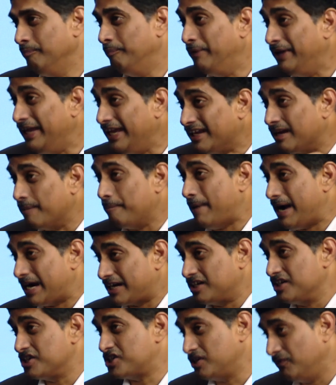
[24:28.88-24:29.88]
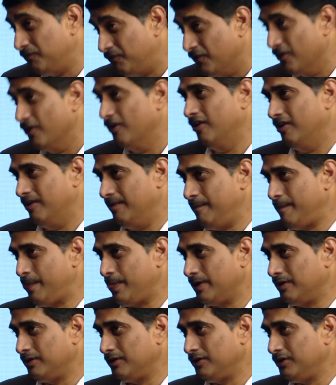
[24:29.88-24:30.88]
Being a partnership
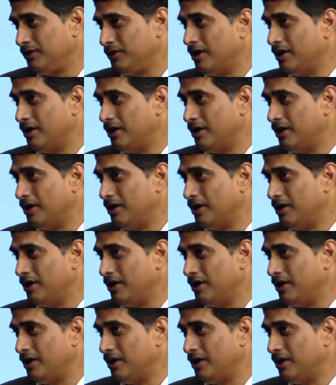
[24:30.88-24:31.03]
firm,